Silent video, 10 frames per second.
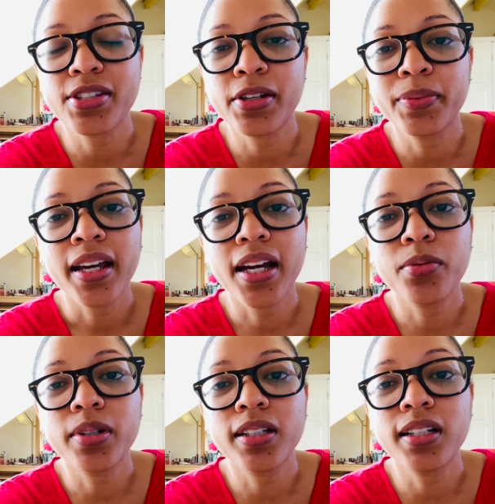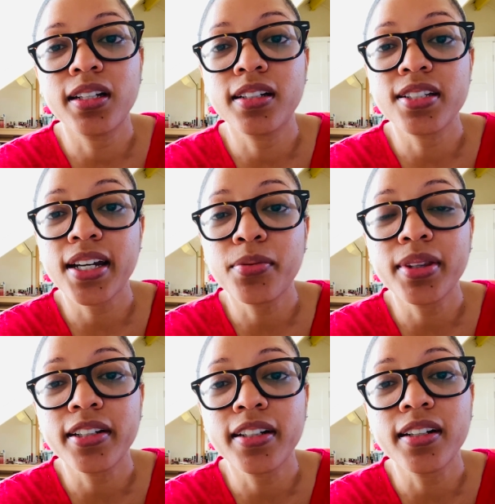So I will check
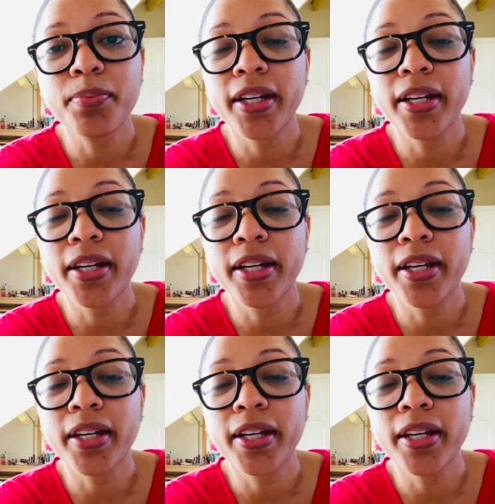with her,